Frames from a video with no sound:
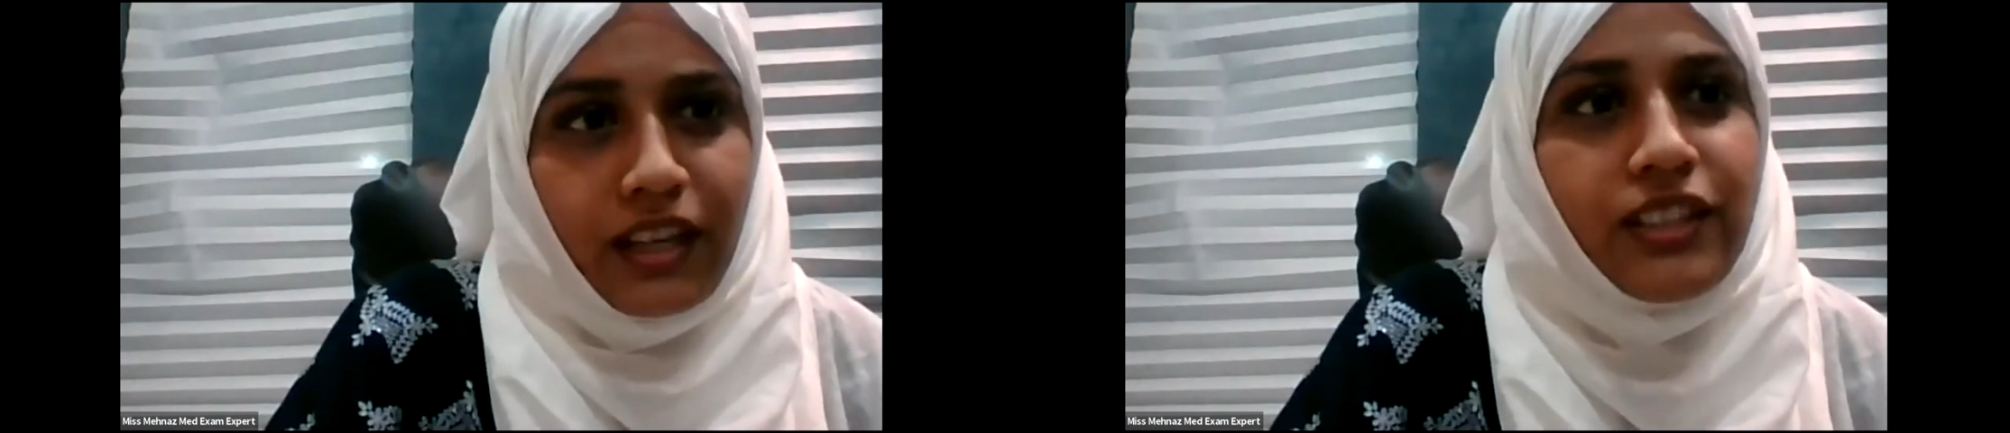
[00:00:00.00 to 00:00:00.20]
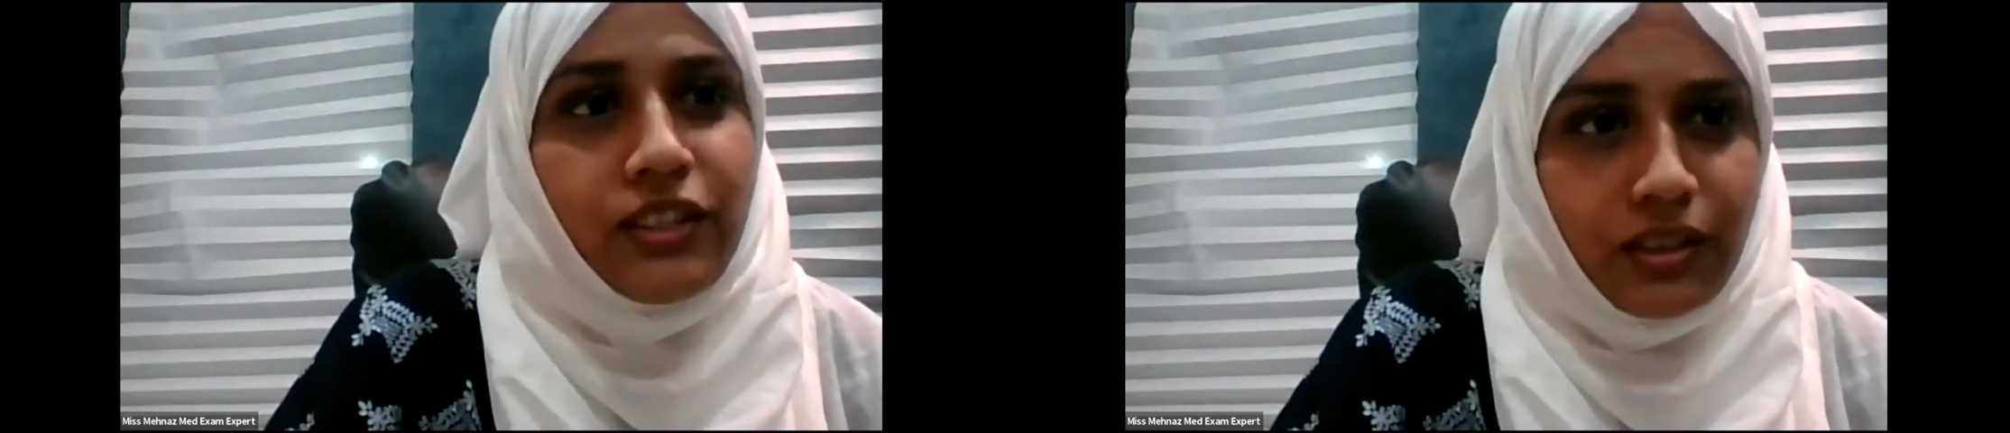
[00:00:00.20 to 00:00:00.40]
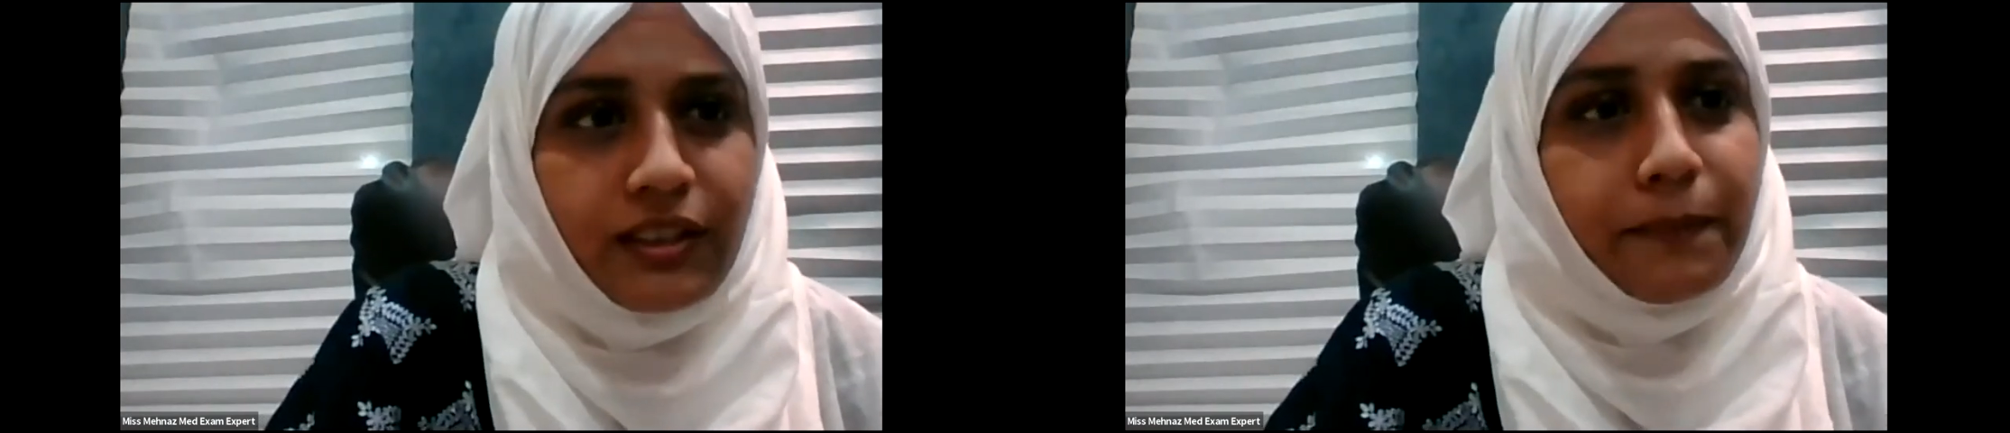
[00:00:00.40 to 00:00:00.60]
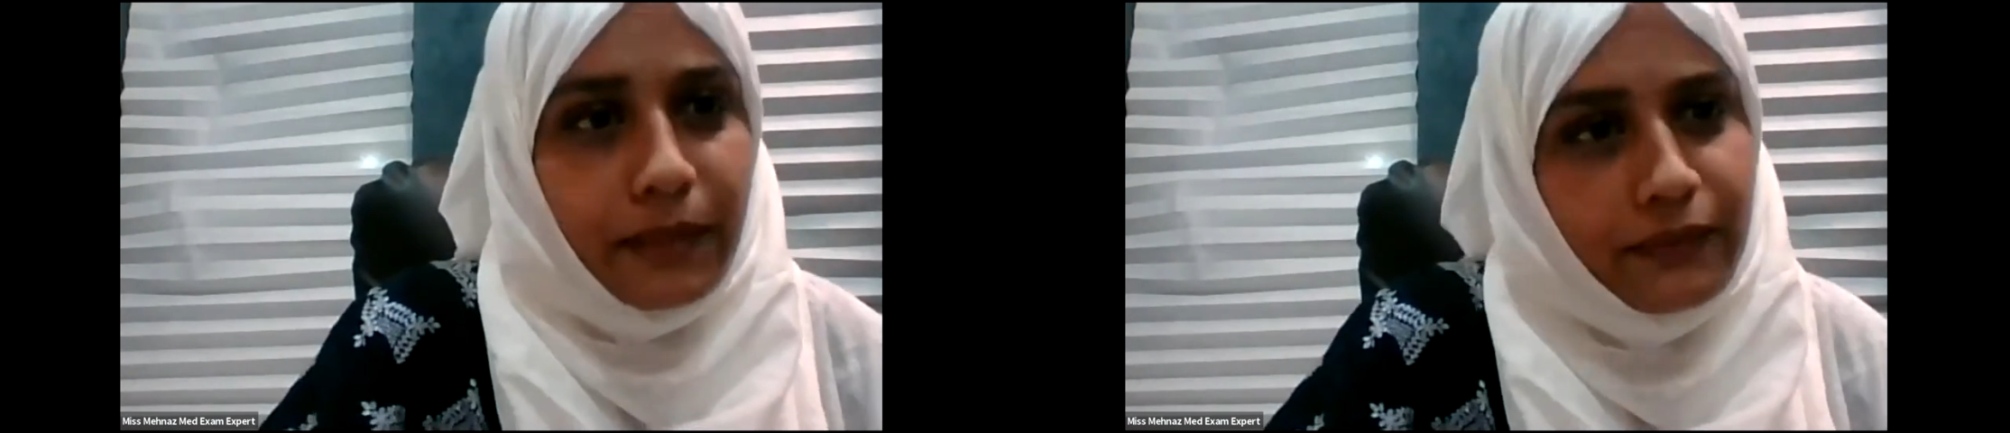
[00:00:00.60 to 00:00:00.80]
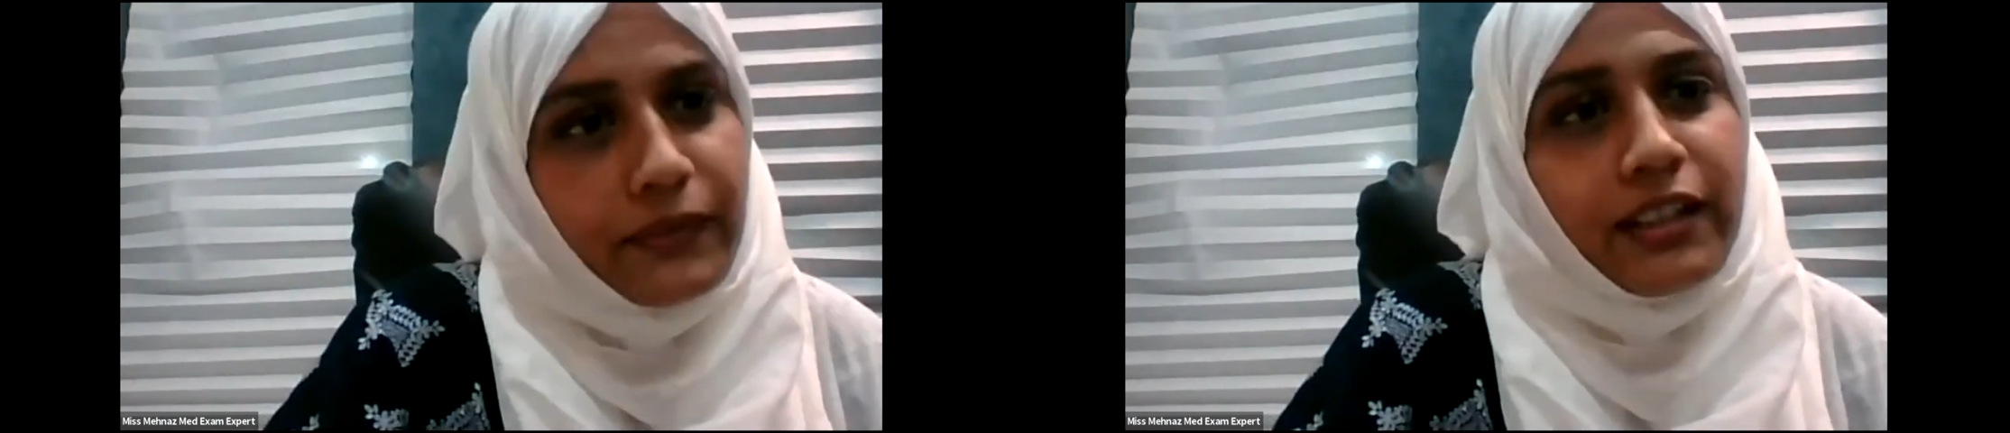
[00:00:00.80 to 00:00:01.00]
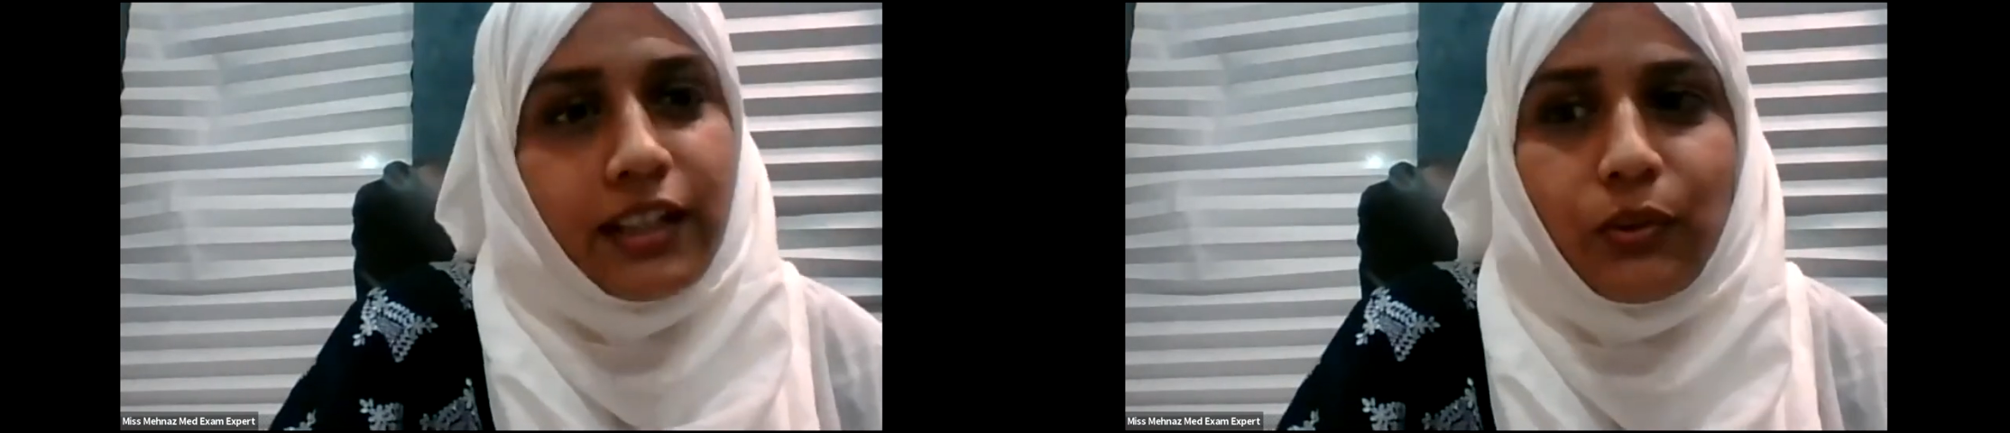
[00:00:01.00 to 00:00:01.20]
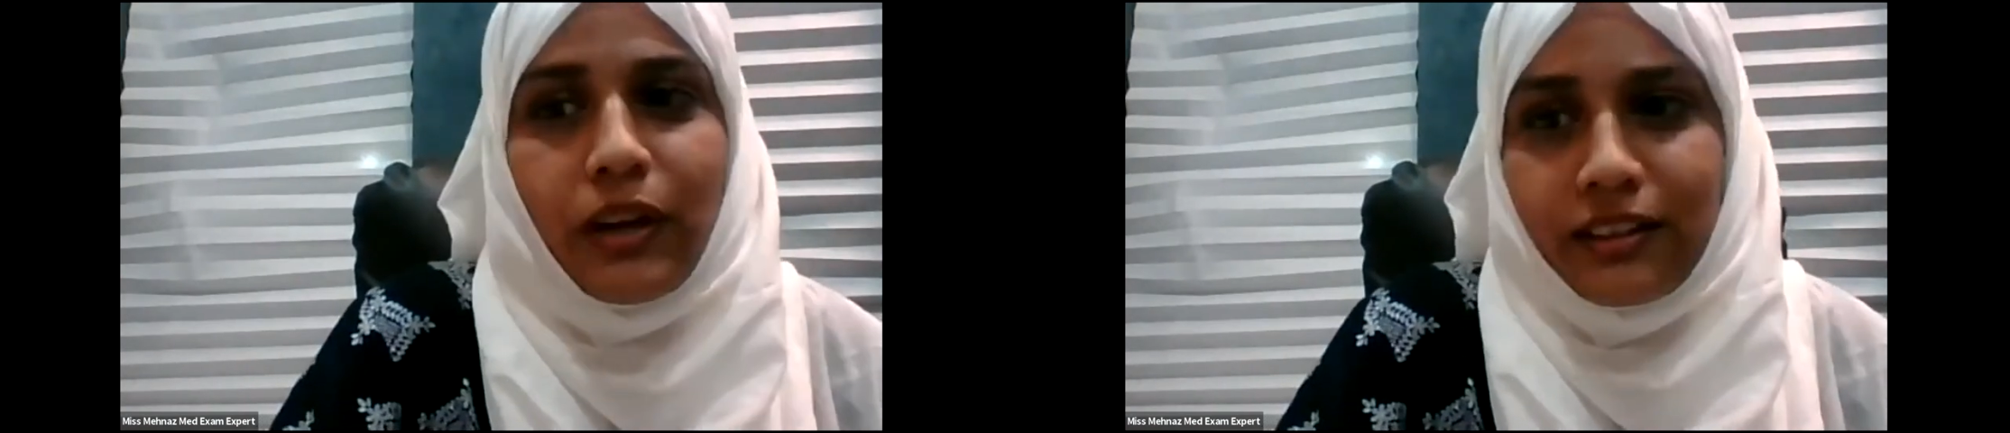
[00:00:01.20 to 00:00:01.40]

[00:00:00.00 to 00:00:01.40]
It's specifically to